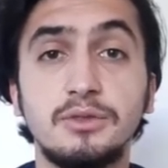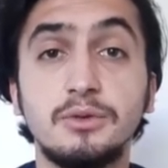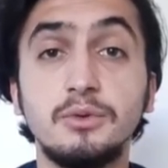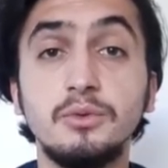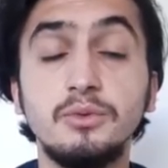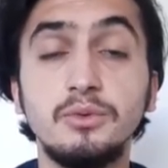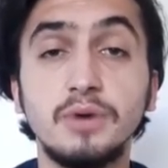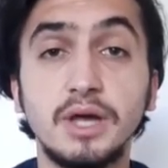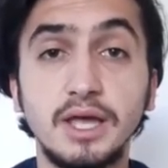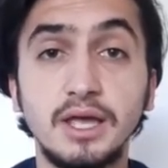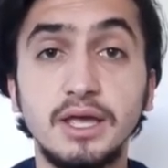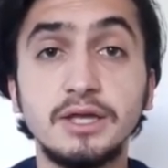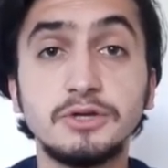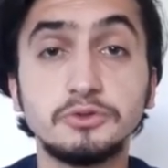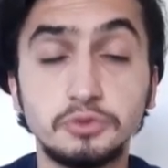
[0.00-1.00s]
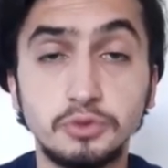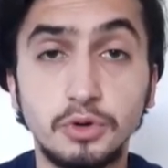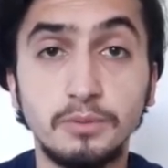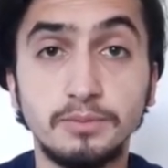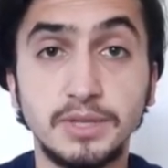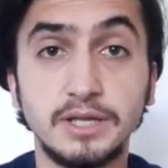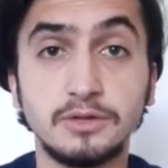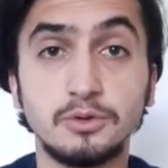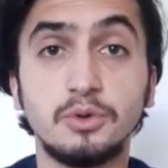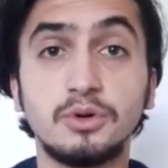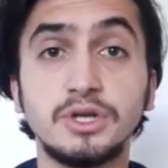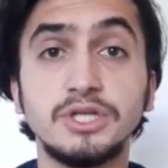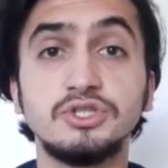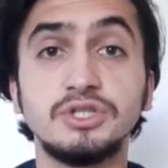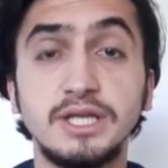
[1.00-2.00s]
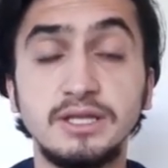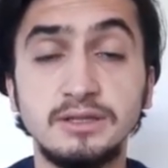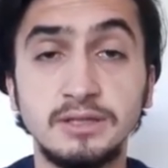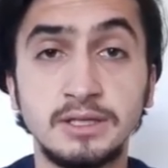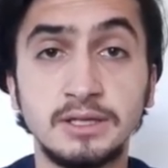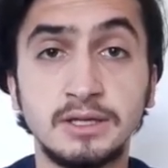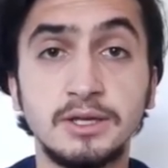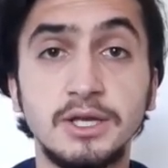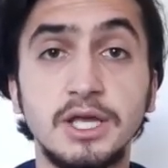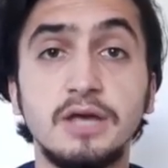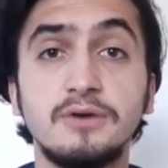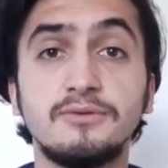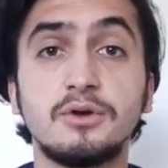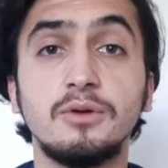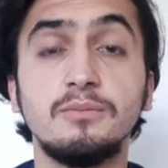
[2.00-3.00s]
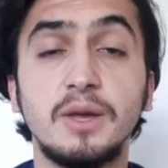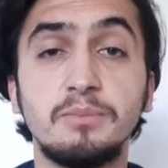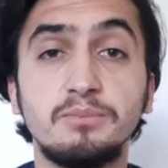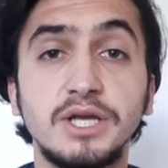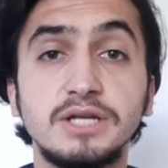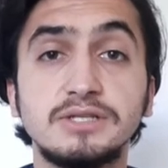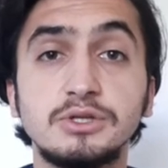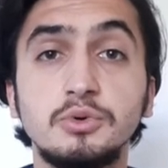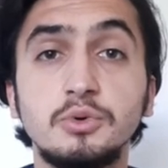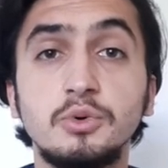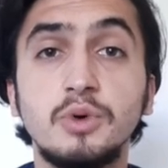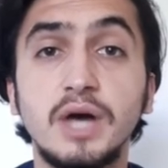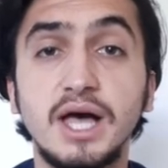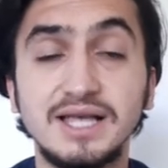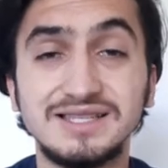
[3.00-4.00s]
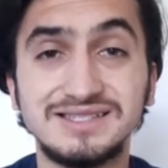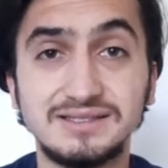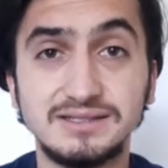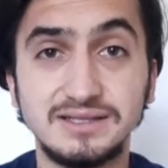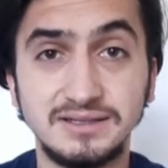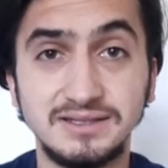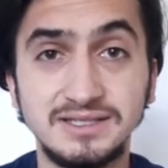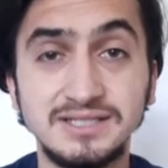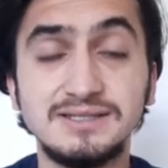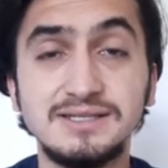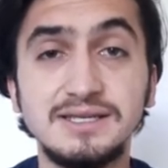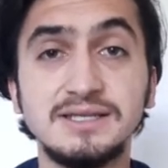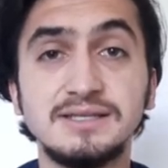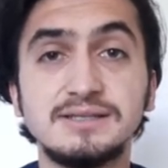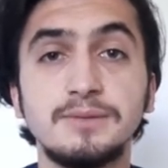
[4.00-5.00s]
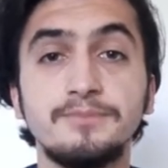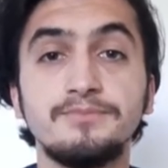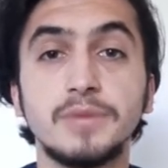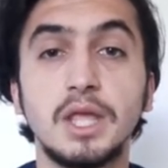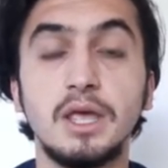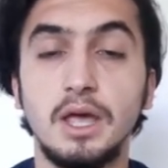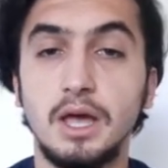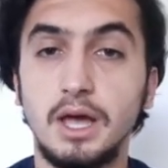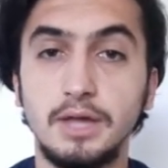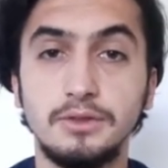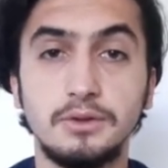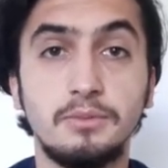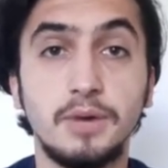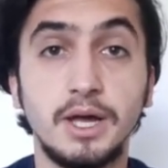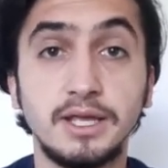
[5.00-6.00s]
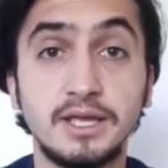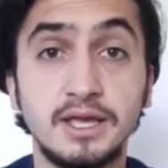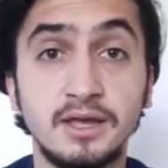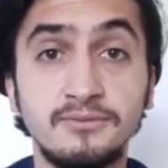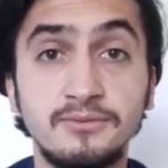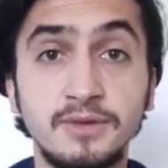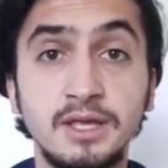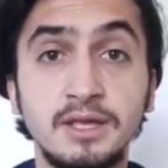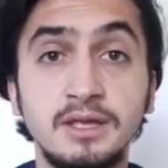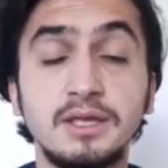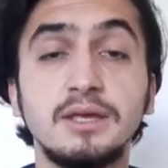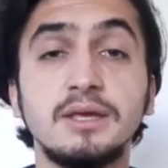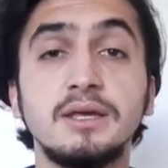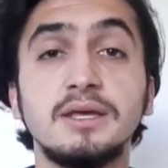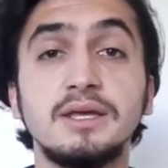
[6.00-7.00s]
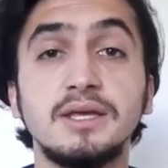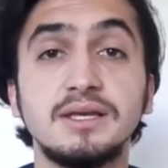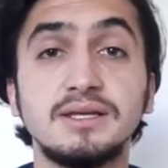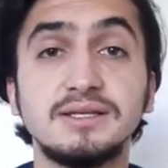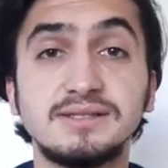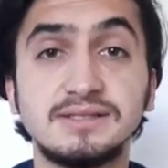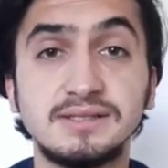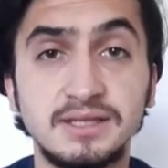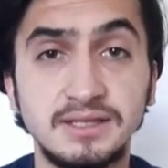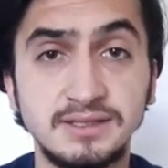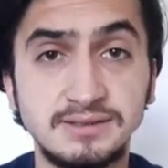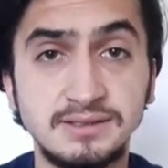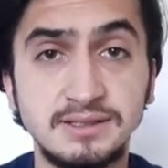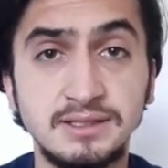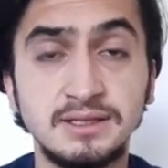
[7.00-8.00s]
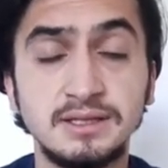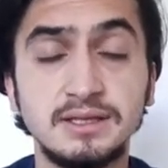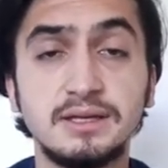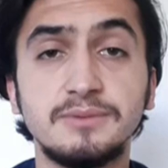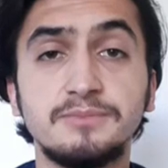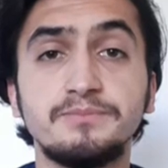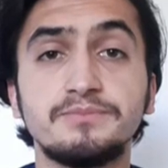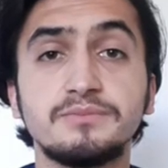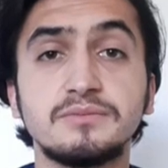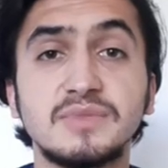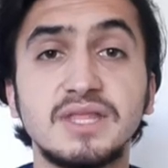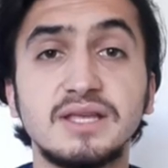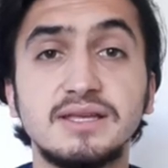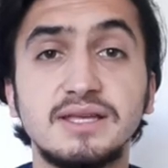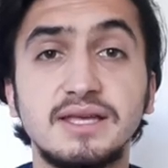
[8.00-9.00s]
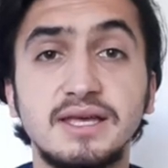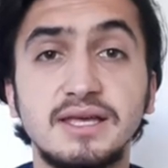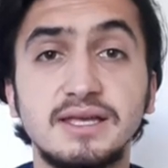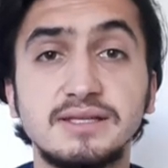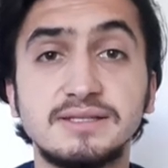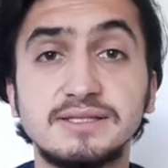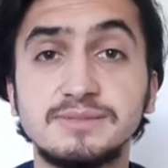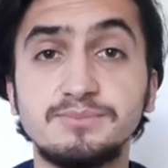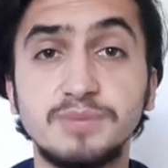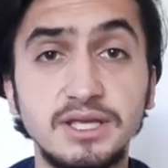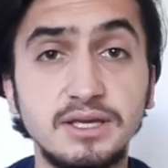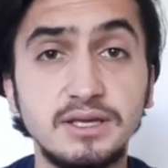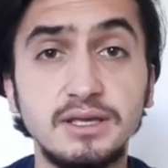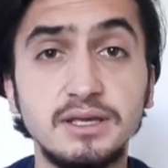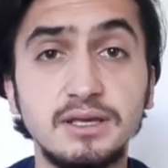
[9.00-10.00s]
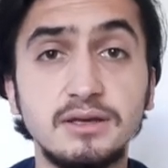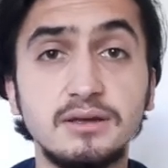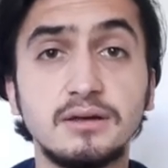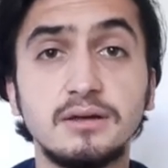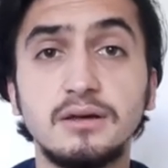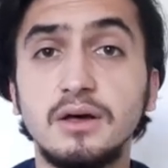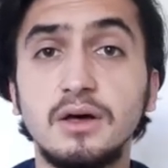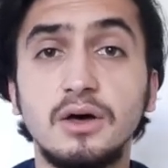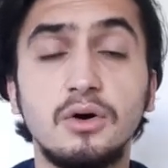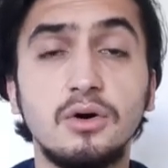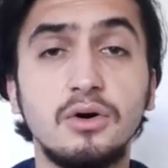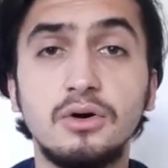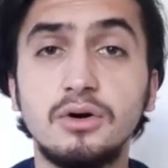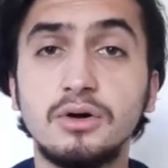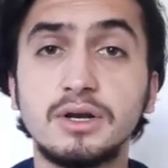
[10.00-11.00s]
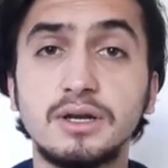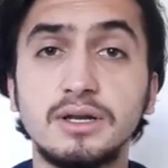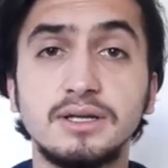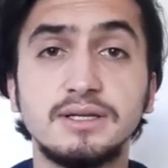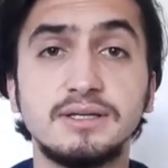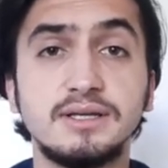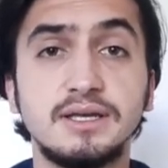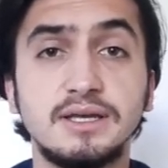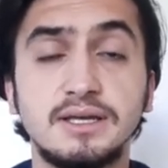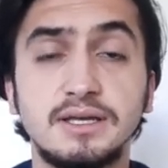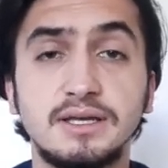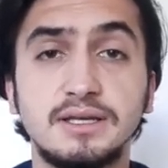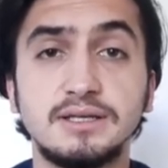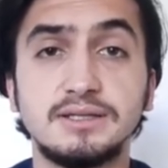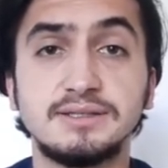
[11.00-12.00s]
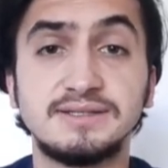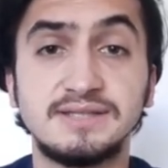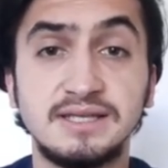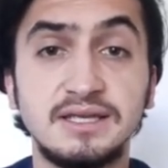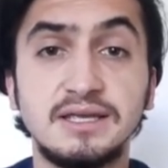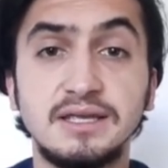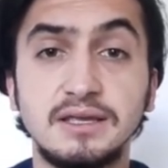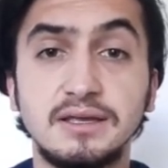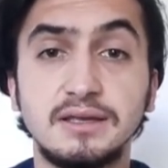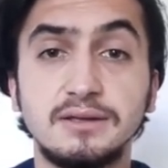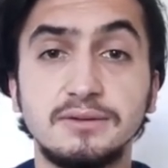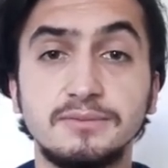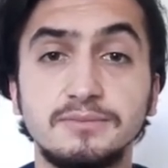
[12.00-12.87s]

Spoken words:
through air droplet originating from a person who has disease, either by coughing, sneezing, speaking, or singing.